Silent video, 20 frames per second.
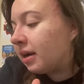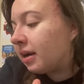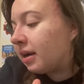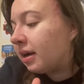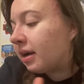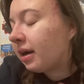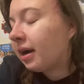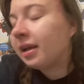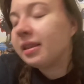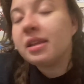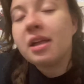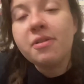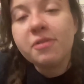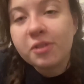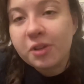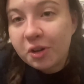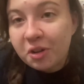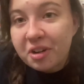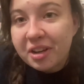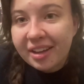I love
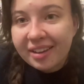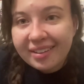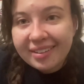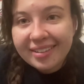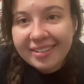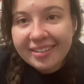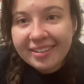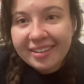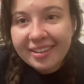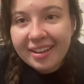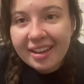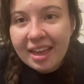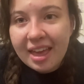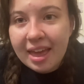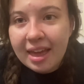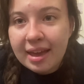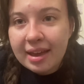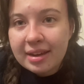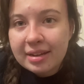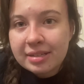learning,
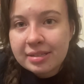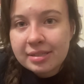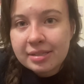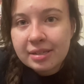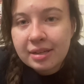and